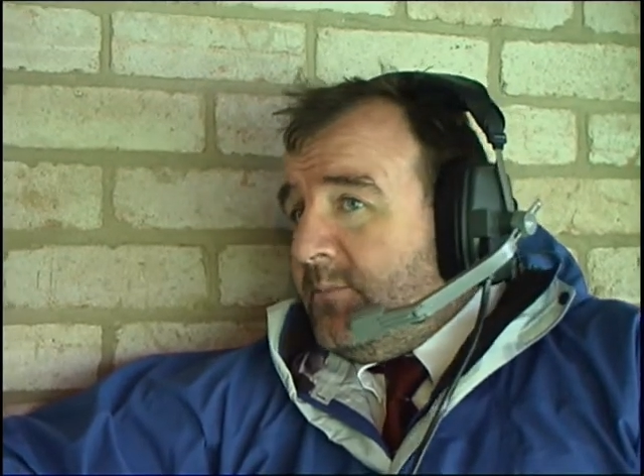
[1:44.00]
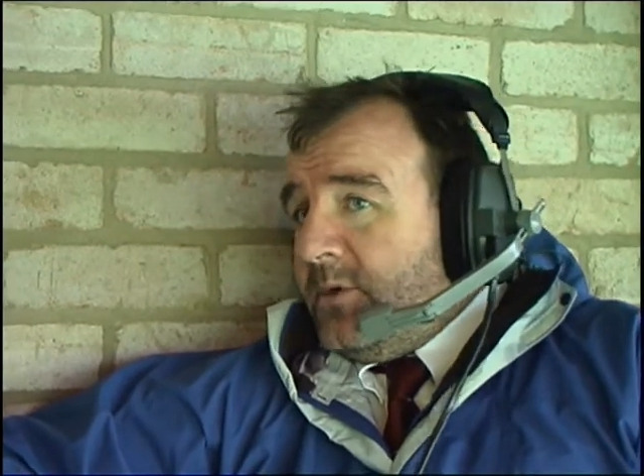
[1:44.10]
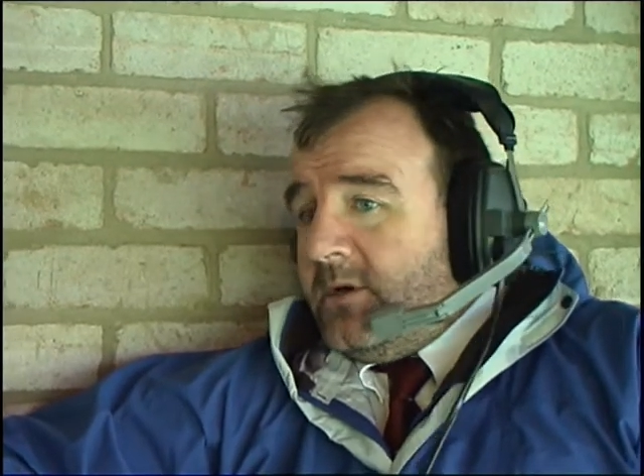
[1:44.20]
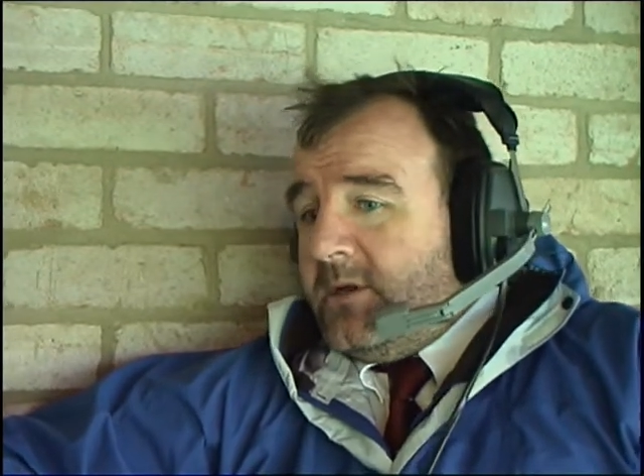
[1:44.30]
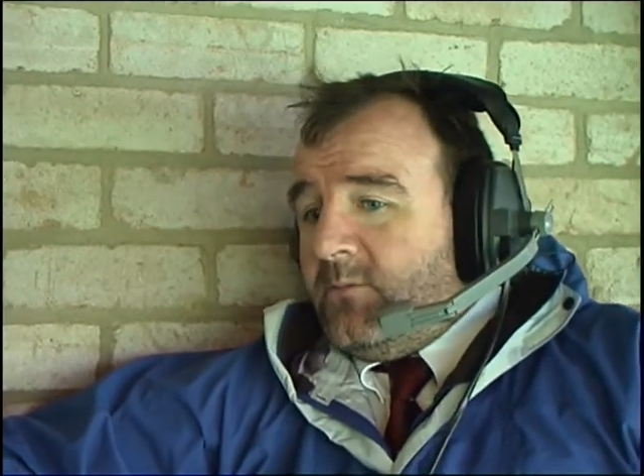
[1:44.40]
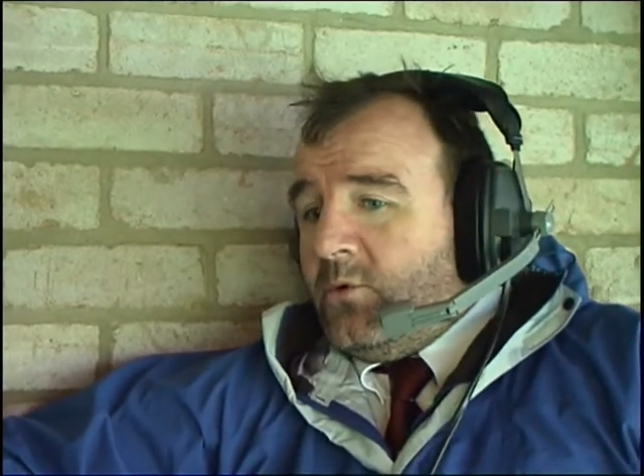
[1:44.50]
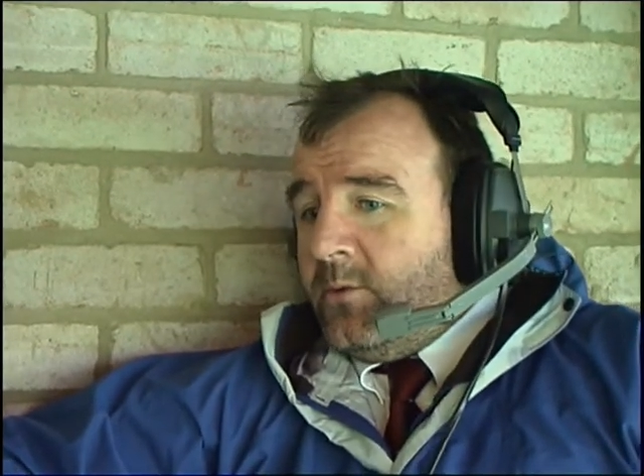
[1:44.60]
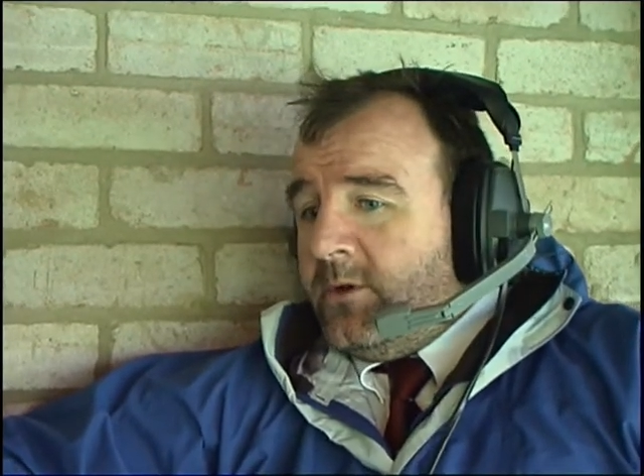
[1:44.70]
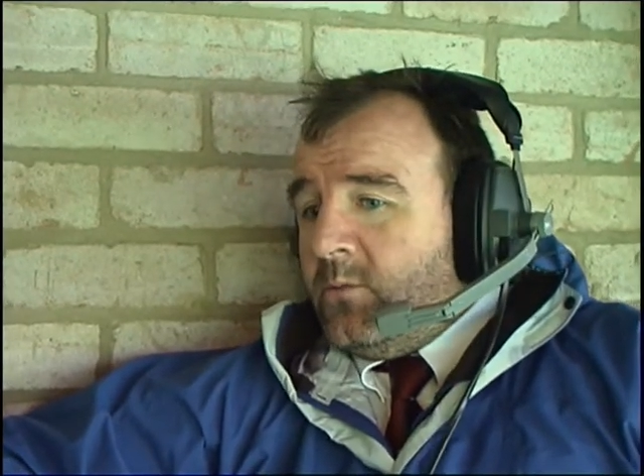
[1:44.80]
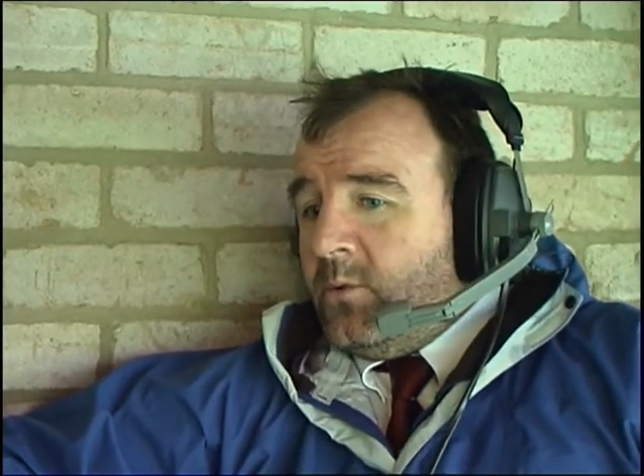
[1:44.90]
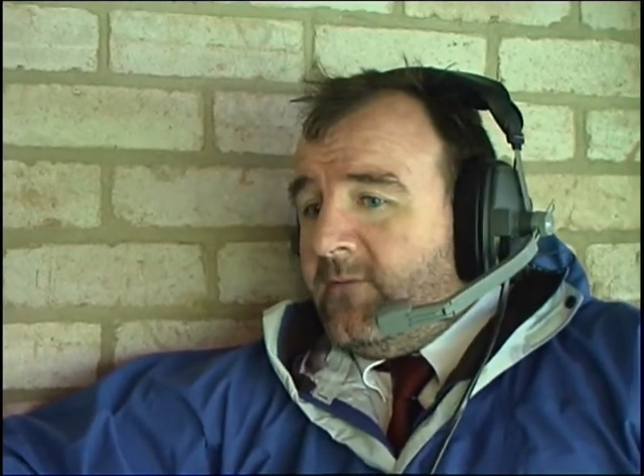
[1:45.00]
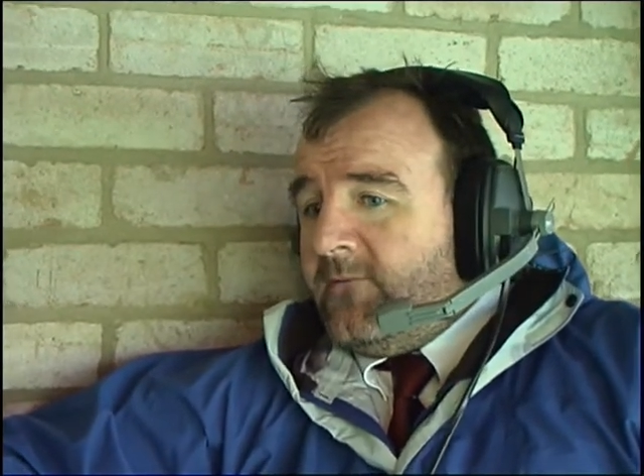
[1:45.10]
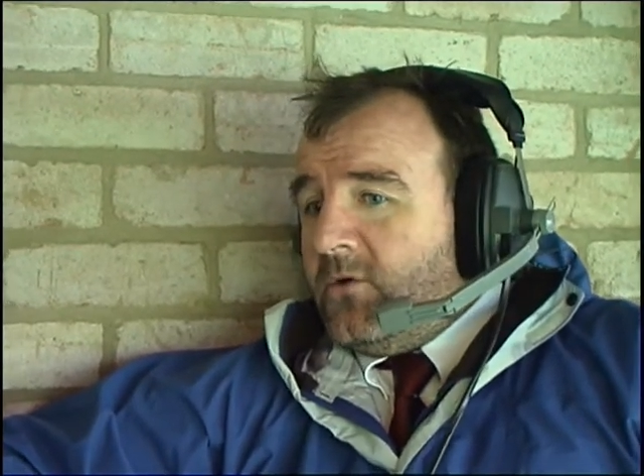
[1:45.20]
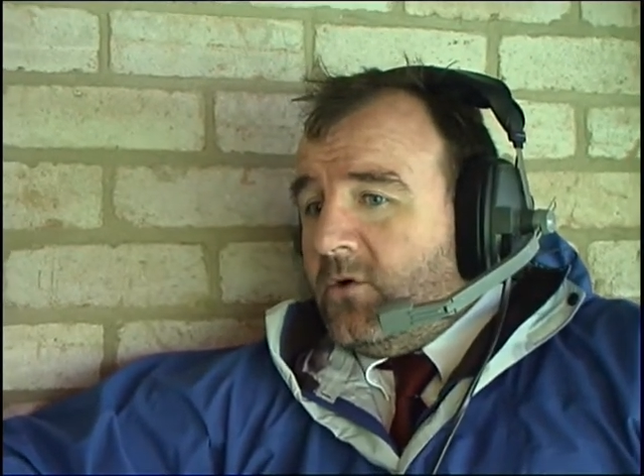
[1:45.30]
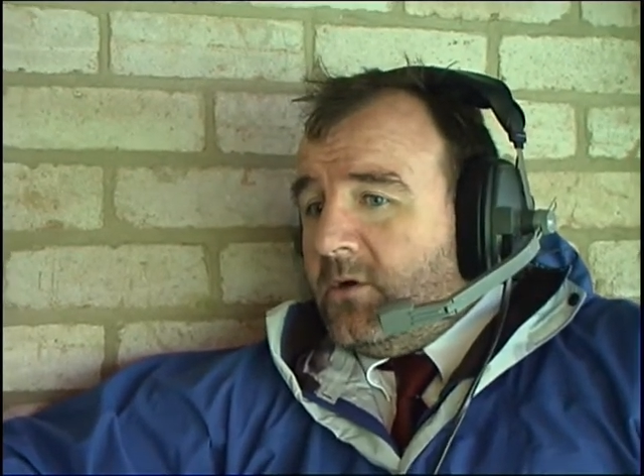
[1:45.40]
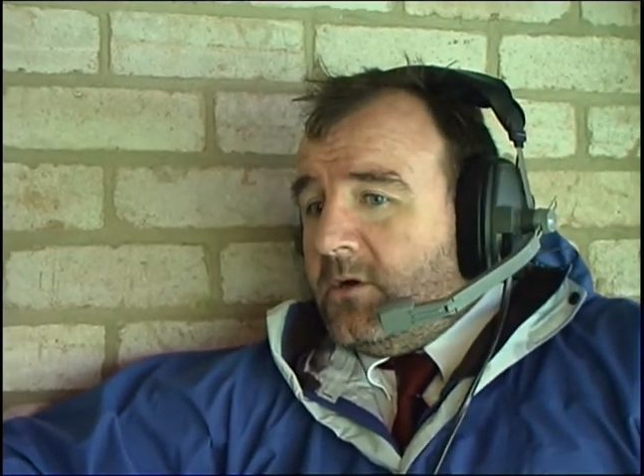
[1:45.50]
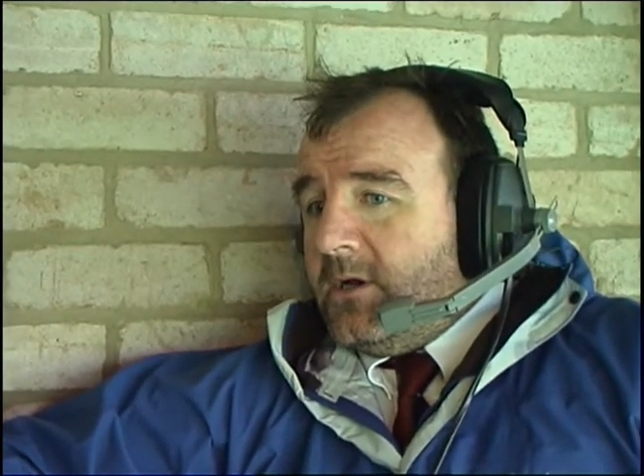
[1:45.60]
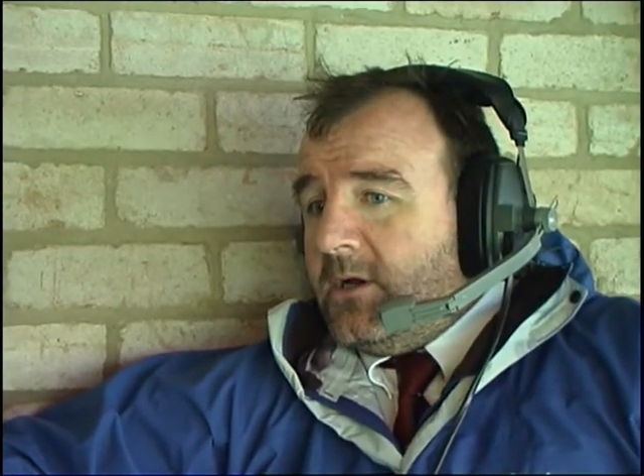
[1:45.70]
But at the moment, we've got